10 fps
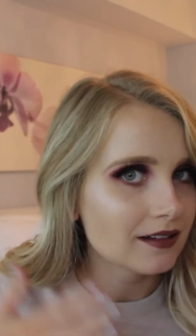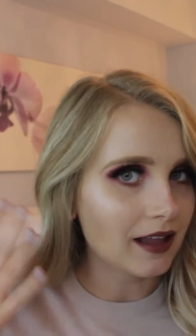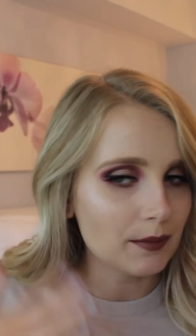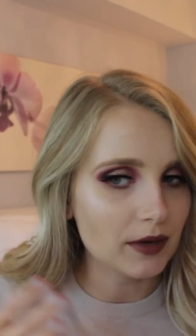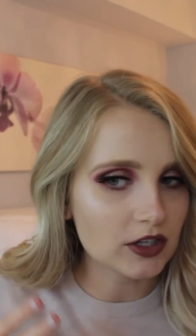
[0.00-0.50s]

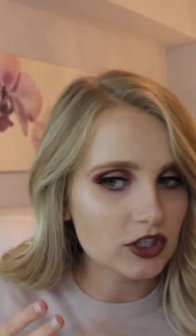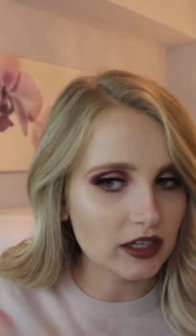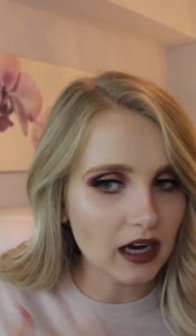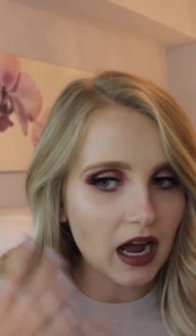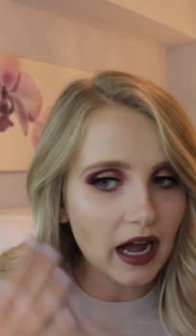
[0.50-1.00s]
that much.
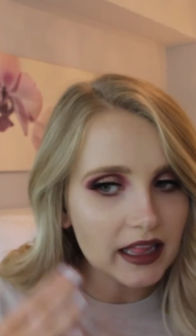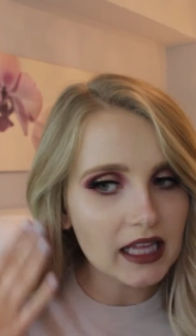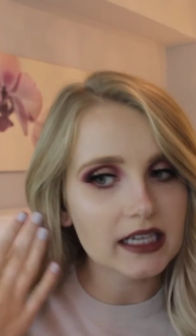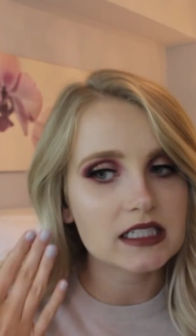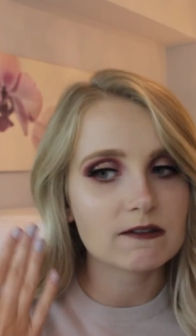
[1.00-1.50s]
Like, I
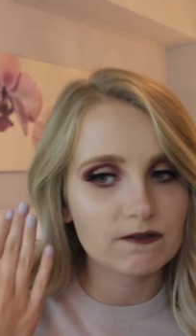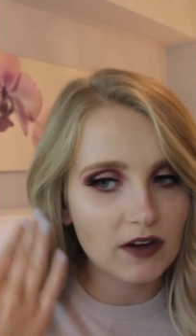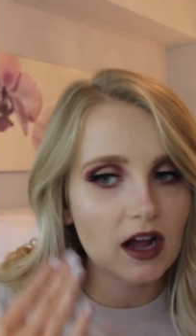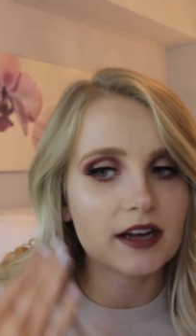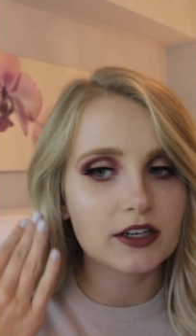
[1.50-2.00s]
like a
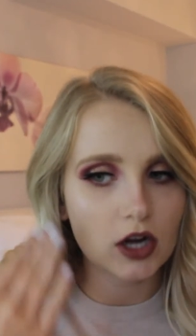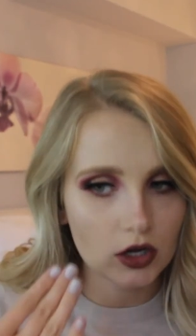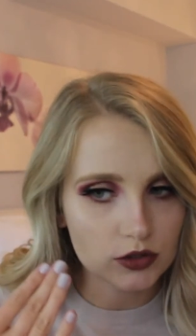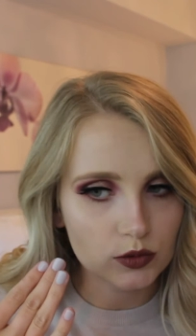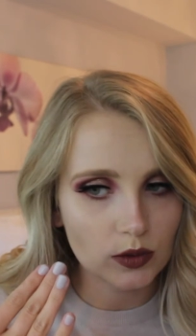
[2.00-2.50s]
defined
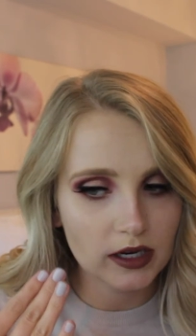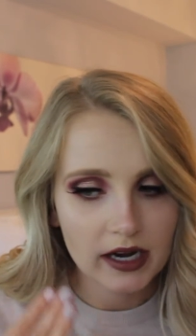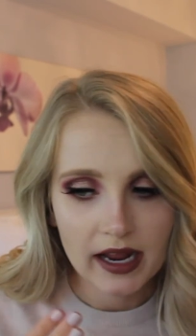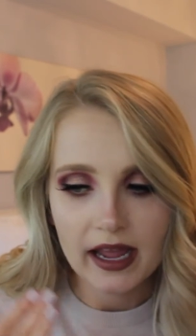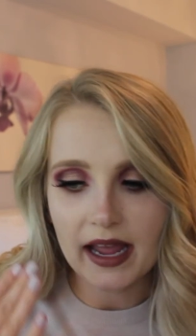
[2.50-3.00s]
contour,
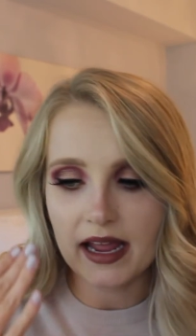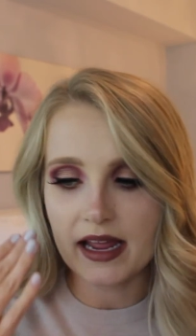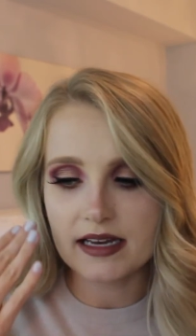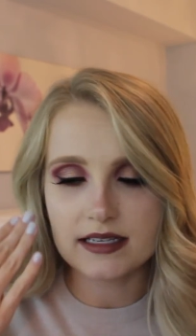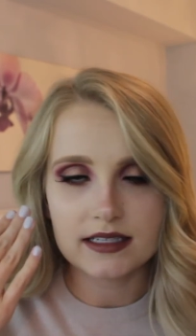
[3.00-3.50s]

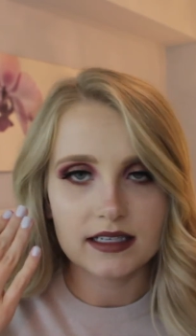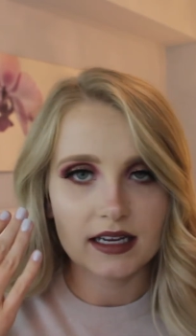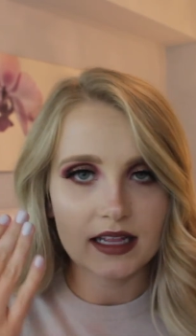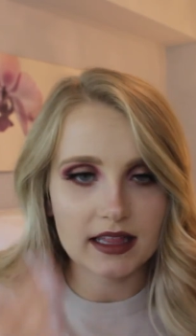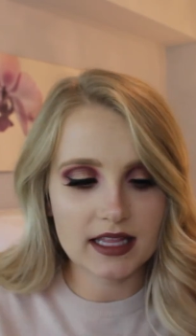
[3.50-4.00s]
and
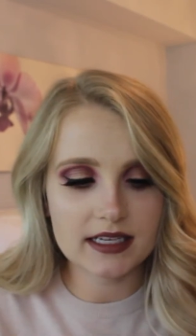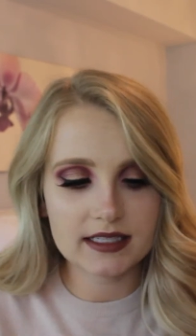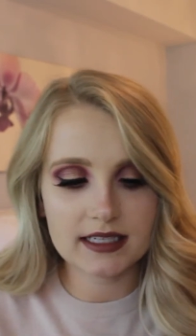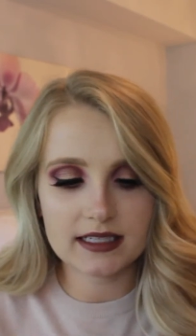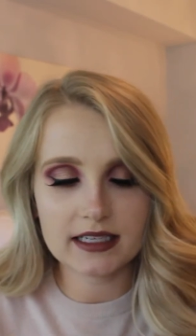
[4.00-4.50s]
this
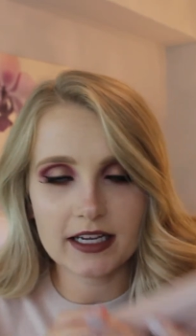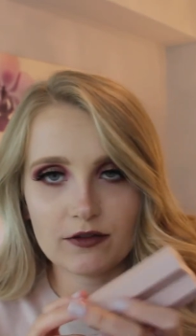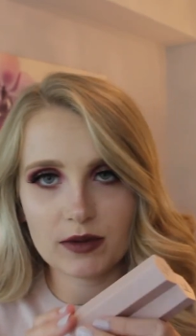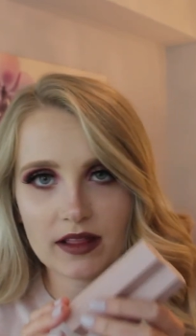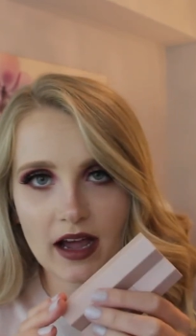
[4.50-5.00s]
didn't give
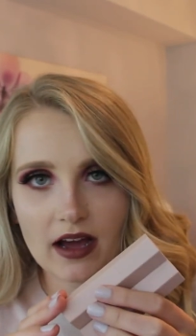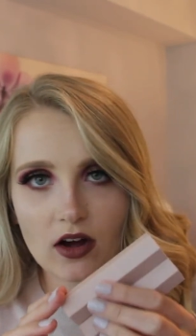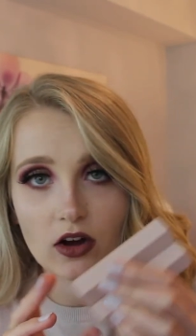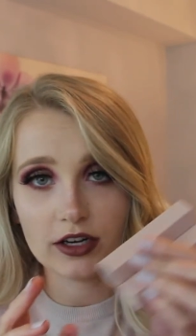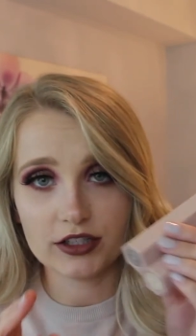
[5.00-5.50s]
me that
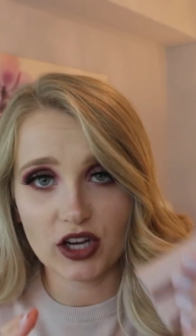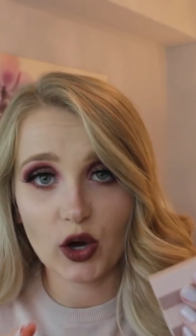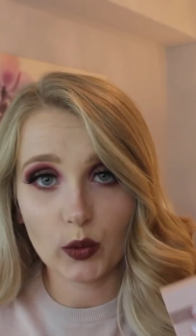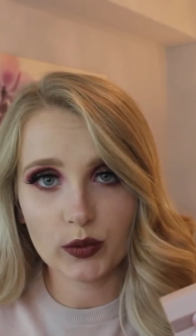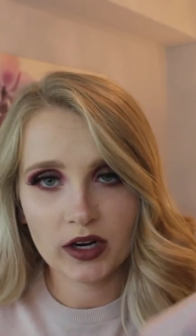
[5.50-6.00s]
on its
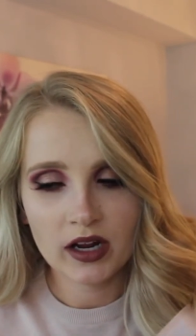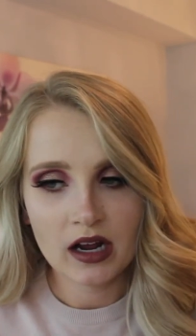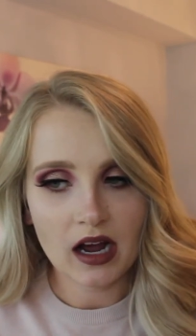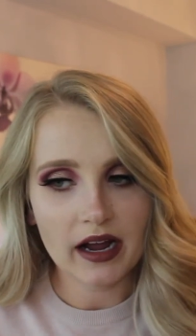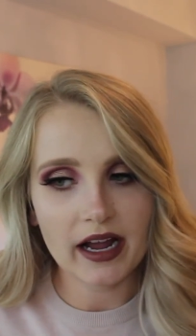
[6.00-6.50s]
own.
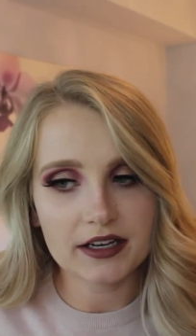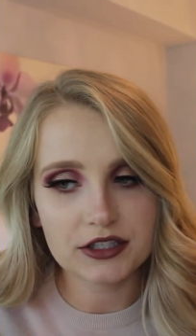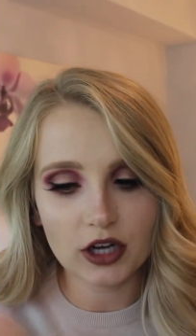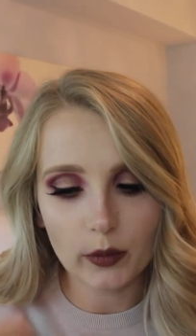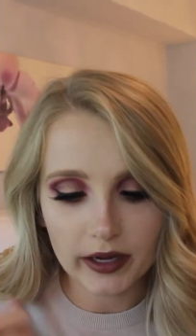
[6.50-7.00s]
I had
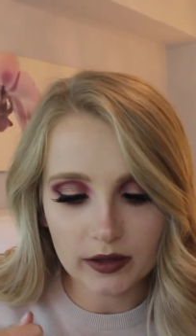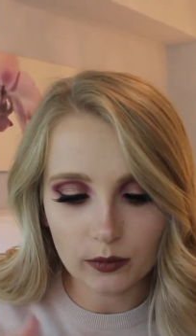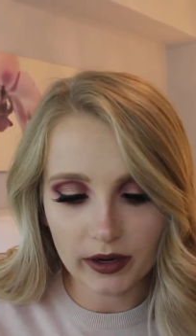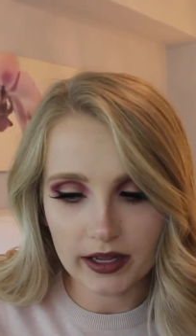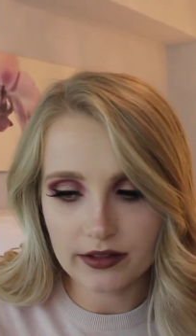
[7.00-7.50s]
to go in
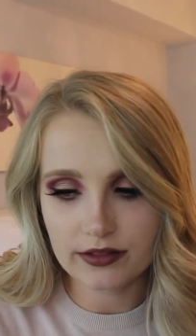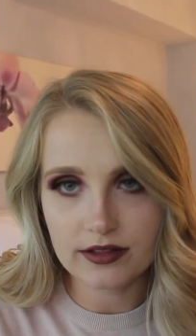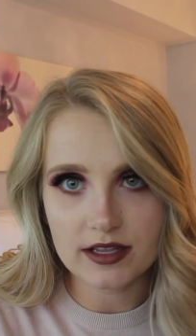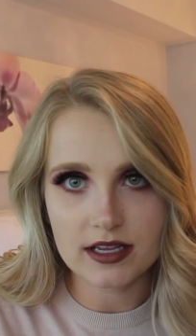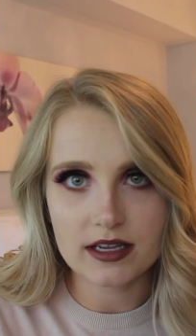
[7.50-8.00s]
with
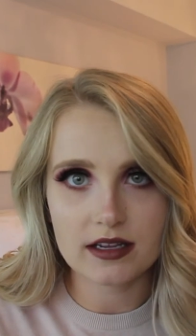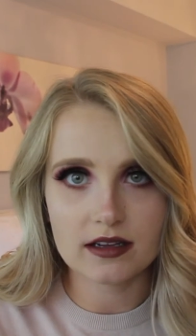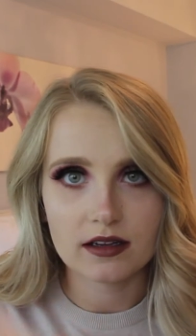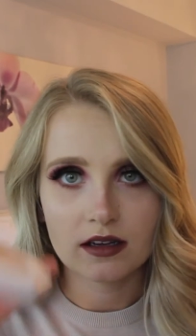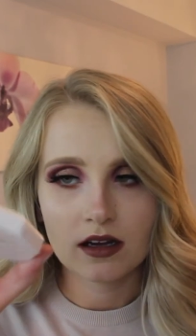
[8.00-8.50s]

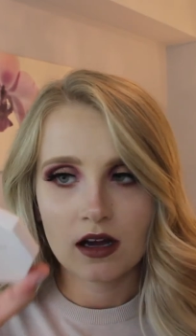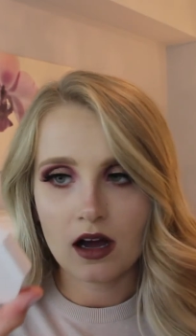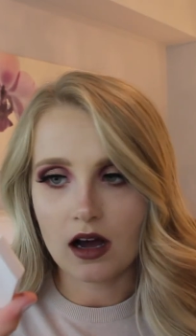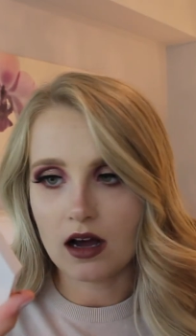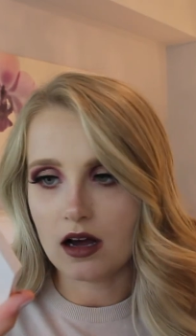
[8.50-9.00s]
the
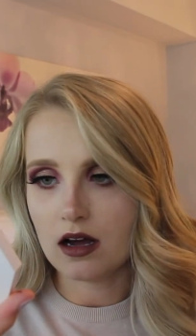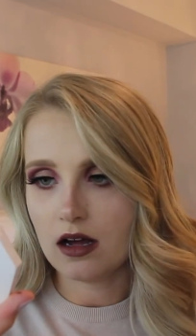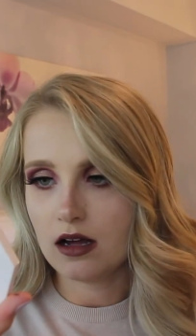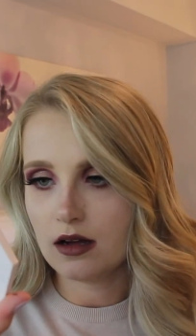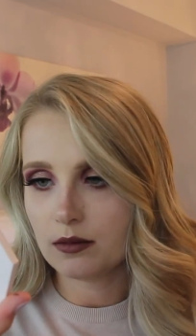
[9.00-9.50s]

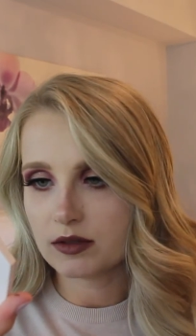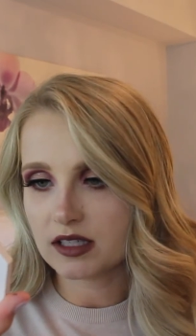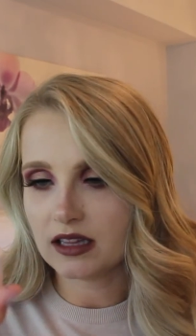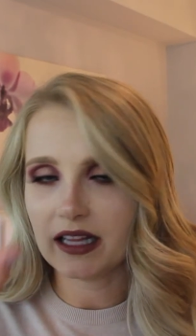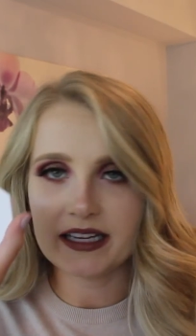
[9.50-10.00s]
was
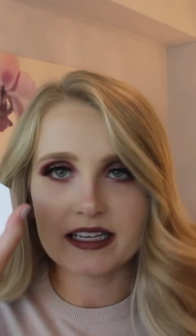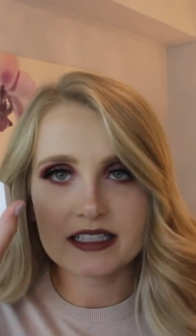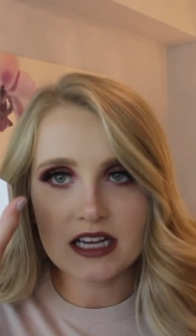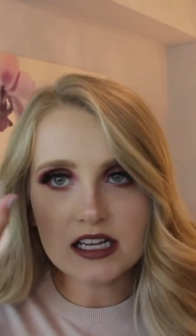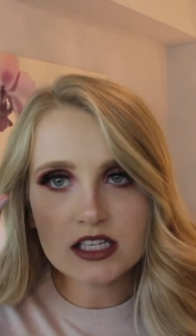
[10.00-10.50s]
it
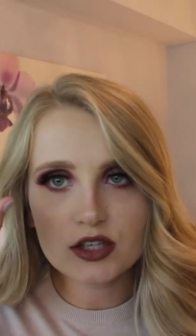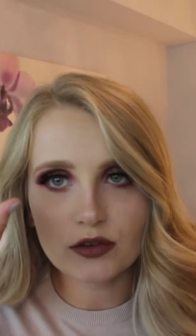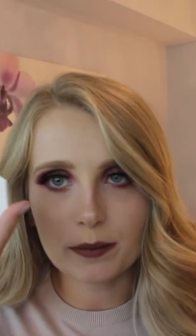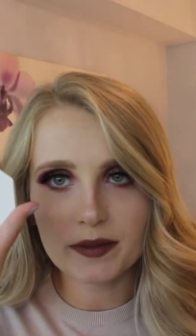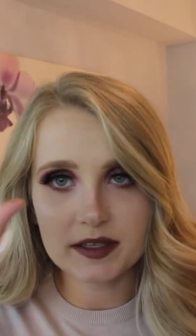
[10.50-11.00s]
Lightning Dust
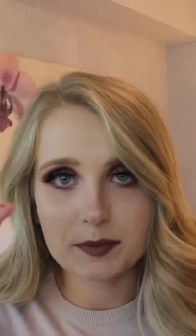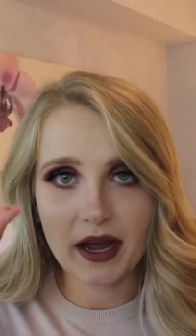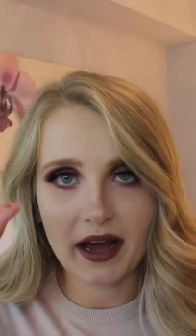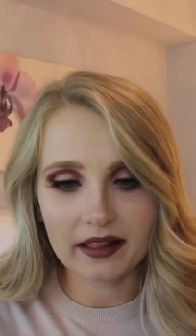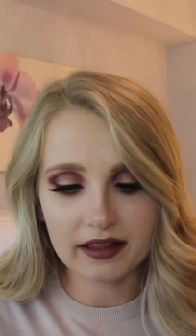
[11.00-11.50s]
from this
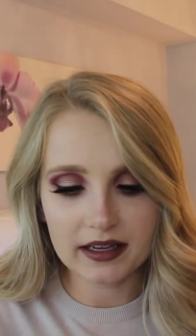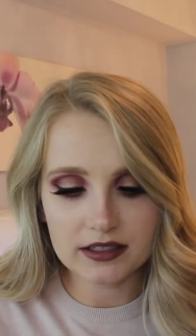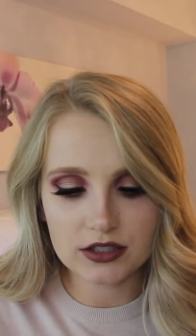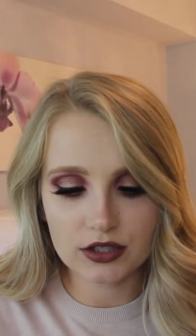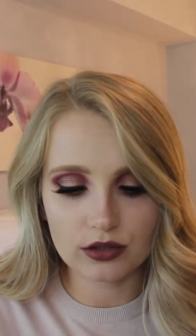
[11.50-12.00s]

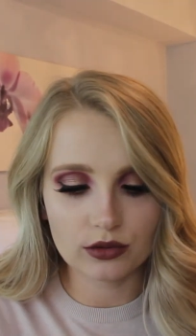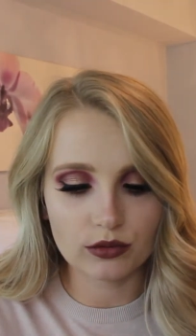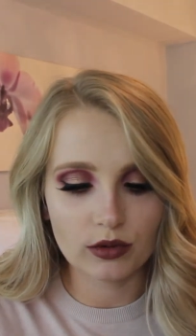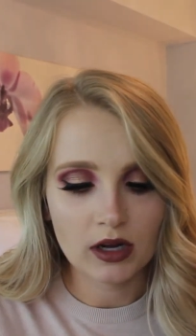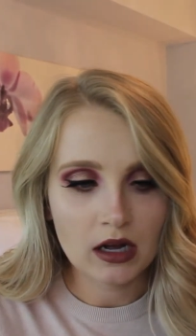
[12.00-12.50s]
palette
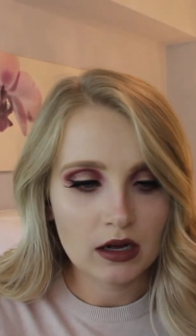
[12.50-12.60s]
to